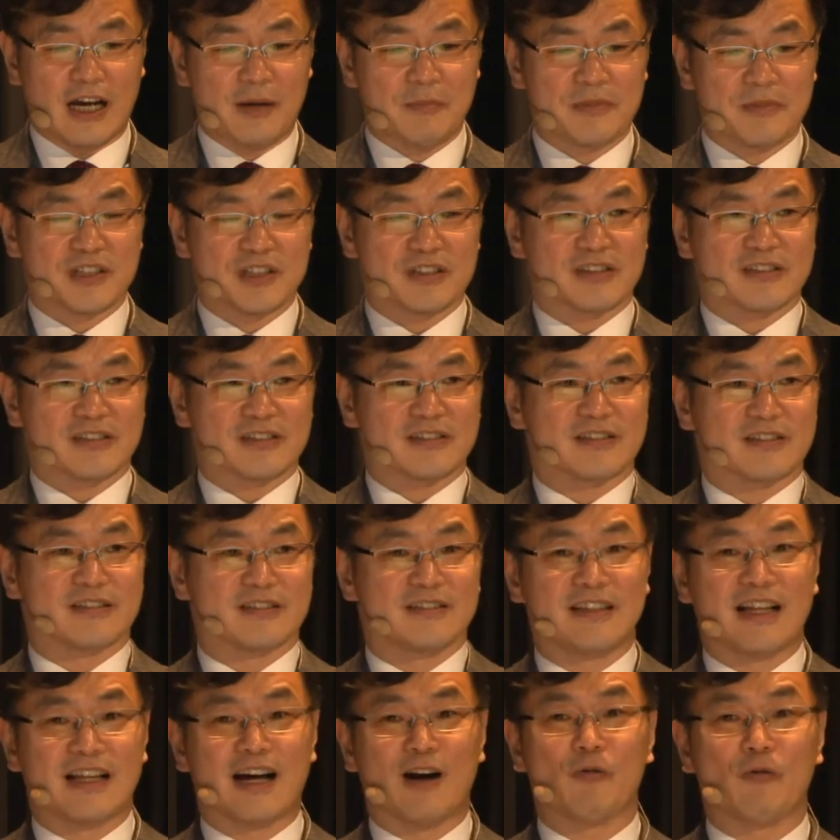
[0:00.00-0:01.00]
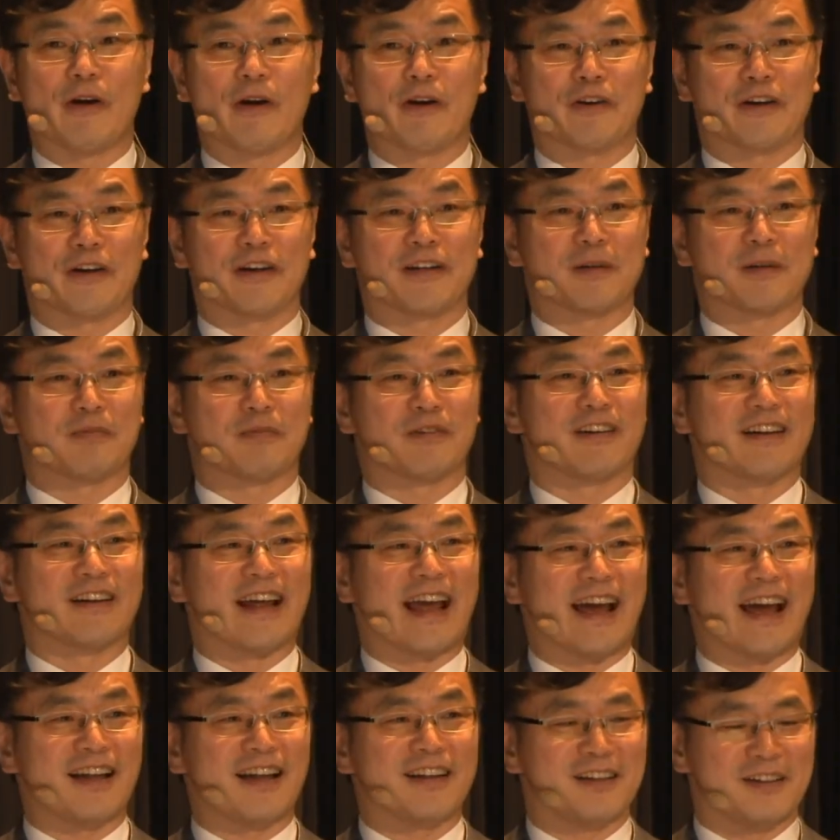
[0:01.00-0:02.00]
I'm just now wearing a
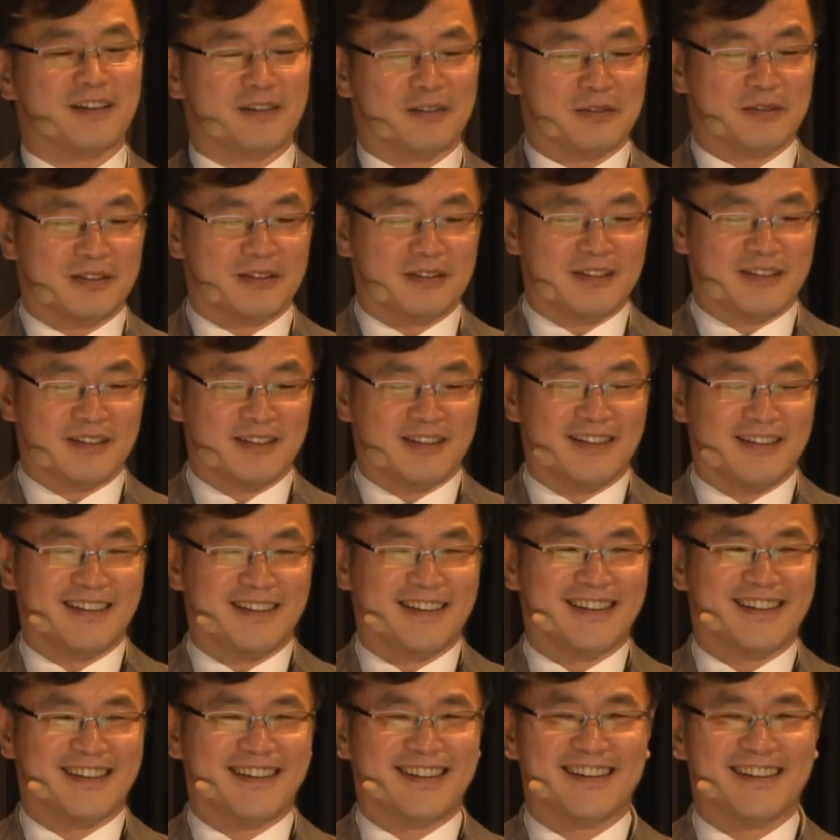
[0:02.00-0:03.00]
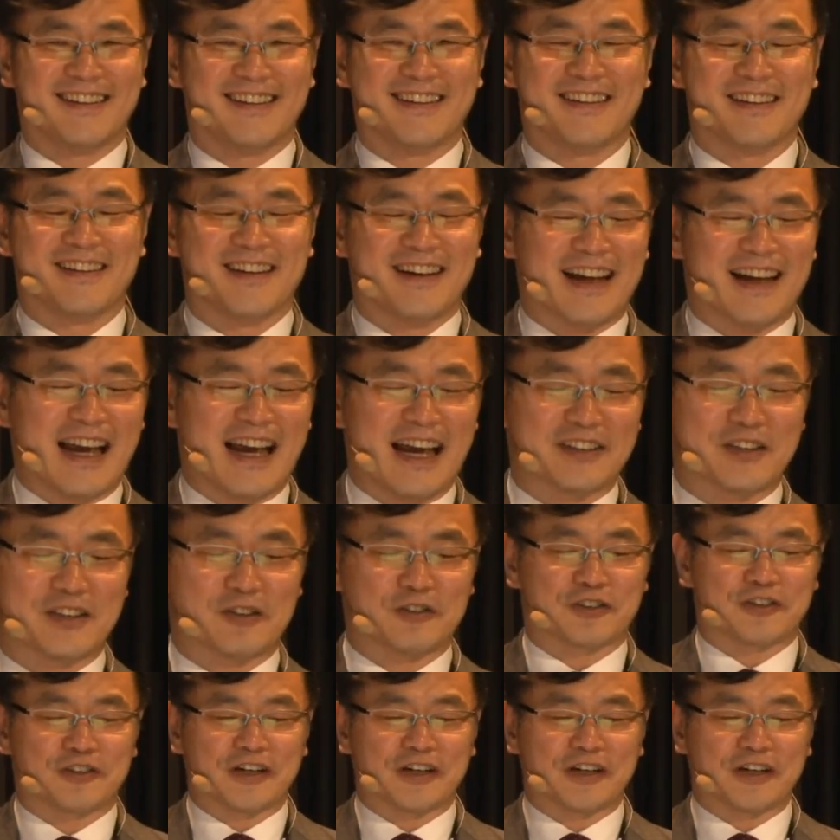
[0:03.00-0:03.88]
different hat as a